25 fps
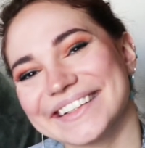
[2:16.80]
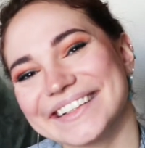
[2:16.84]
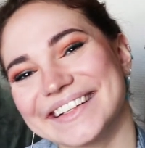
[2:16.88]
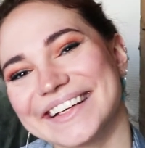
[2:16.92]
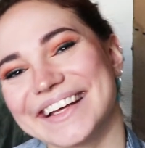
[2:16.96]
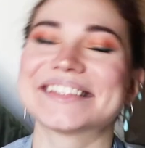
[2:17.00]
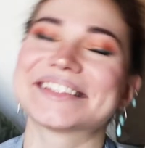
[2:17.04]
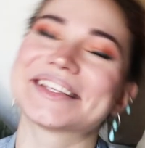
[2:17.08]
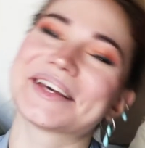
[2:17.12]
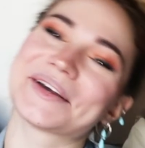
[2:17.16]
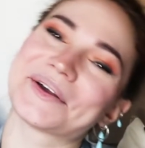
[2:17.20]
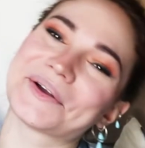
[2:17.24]

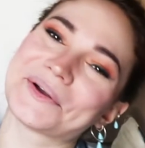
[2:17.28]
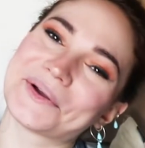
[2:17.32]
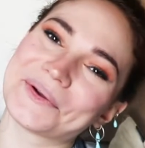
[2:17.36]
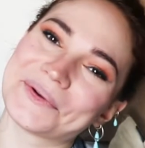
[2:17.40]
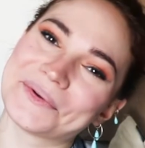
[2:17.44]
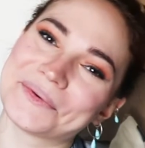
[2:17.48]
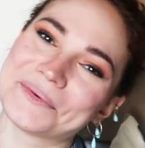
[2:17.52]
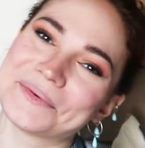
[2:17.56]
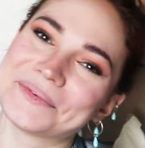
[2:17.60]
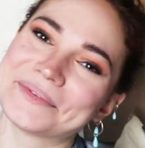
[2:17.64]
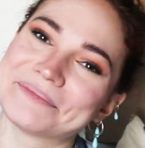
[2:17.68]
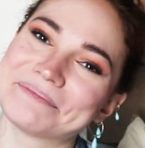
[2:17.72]

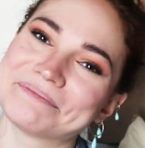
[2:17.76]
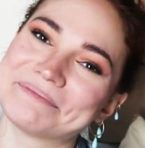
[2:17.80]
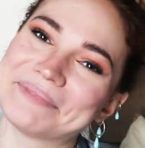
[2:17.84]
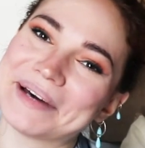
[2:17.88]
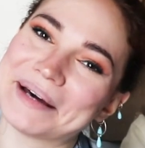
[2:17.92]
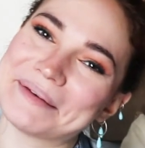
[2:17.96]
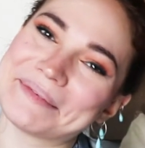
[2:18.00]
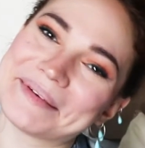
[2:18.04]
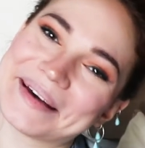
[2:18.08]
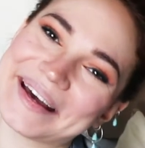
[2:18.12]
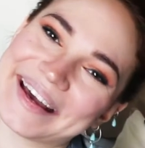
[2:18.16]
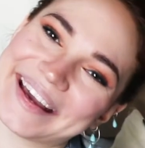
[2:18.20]
So
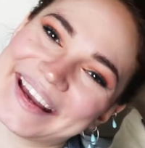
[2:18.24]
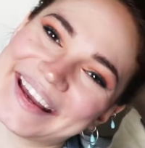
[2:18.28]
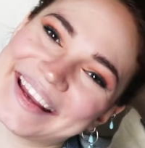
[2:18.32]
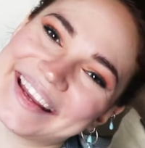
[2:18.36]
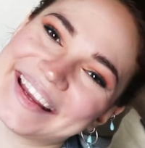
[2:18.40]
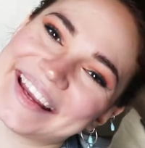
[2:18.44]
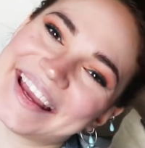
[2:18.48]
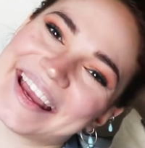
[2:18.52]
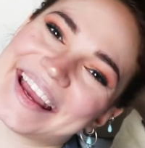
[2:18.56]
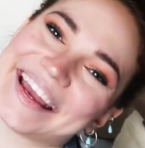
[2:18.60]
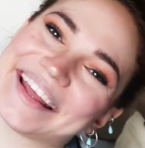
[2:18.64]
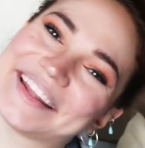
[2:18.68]
bye
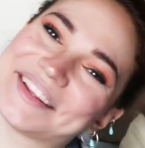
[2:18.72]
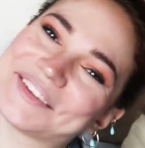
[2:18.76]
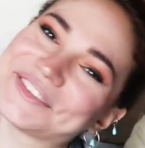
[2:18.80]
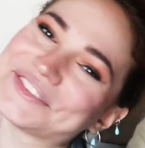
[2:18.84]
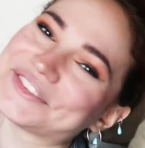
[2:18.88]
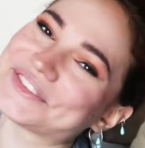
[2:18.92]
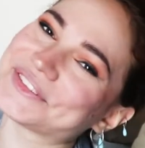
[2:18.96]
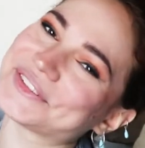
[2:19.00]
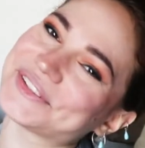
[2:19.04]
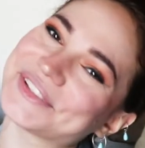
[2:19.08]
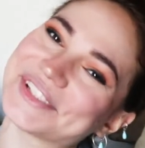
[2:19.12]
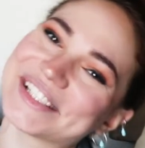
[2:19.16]
bye, and
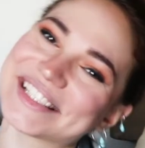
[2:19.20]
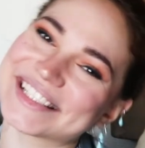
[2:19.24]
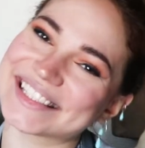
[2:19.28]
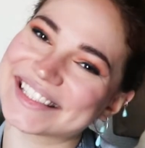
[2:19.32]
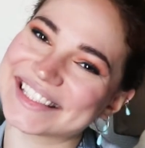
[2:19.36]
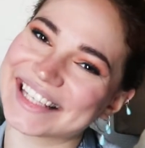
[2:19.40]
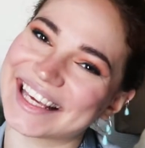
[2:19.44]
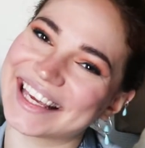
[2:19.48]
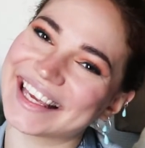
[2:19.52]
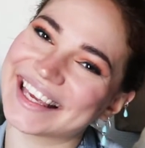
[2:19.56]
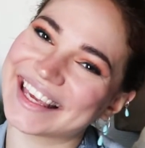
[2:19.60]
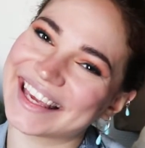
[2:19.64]
of course
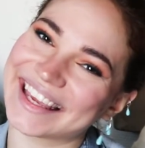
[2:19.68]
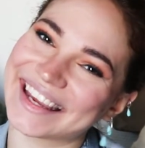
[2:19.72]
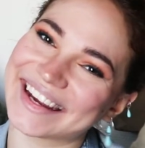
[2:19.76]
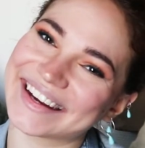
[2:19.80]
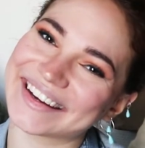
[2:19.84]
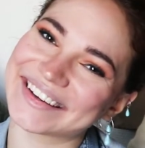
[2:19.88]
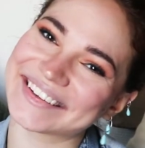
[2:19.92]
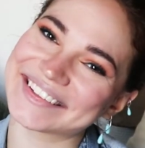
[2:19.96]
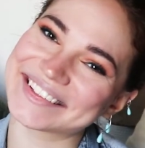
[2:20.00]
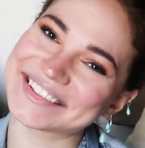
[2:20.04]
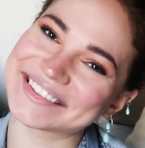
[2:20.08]
take care.